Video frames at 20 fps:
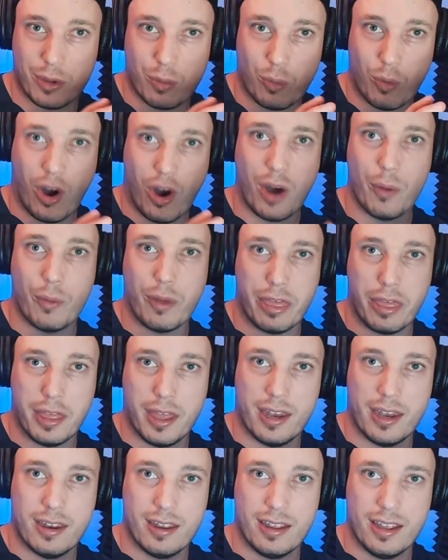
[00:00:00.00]
you want with
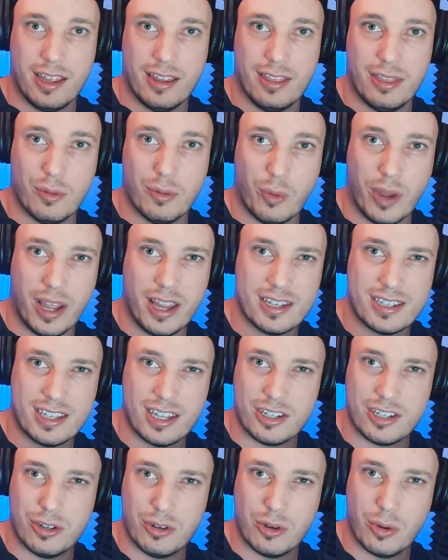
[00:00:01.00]
it in the ways
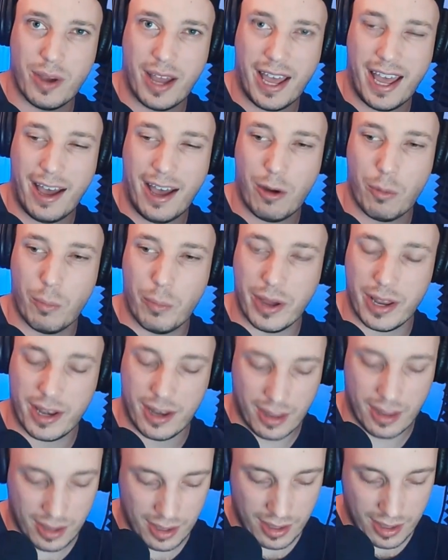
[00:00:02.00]
that you know how.
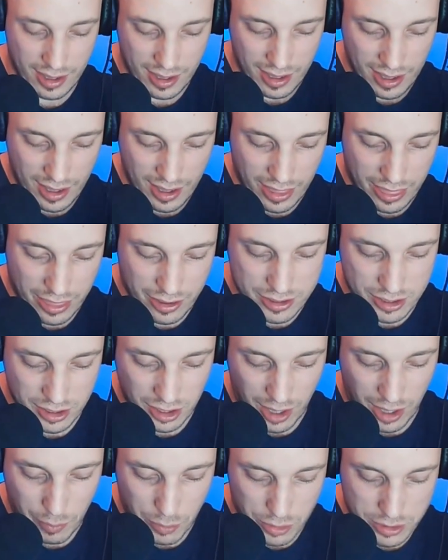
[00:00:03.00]
But there's a
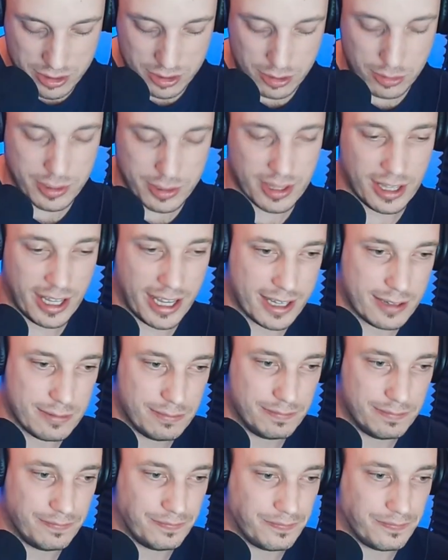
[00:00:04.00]
lot more to it. Like,